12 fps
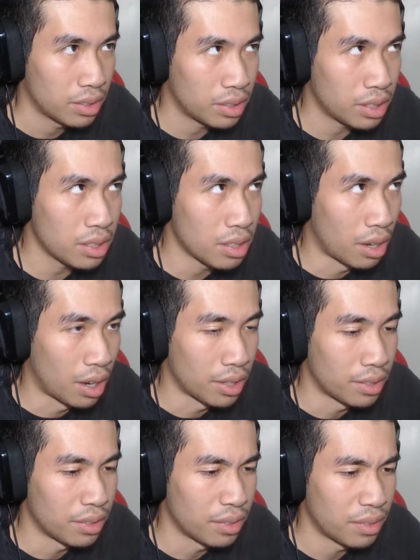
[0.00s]
Dion.
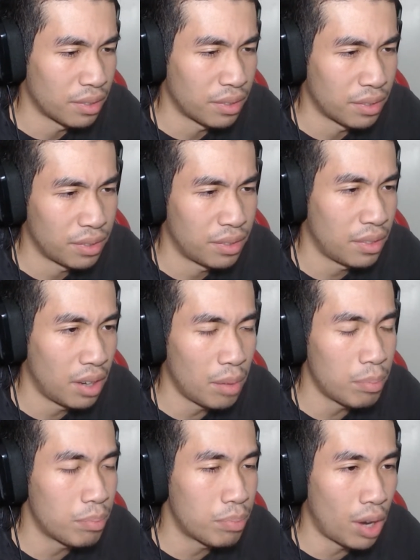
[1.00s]
I
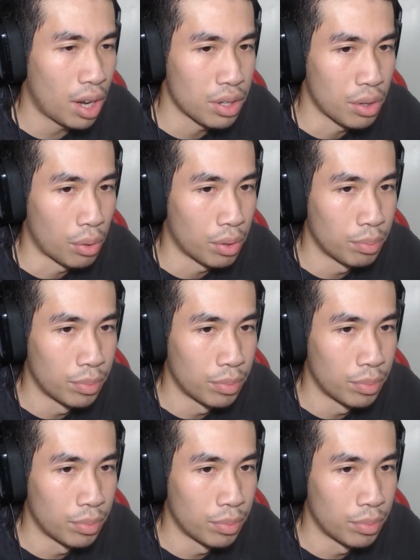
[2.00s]
probably know him.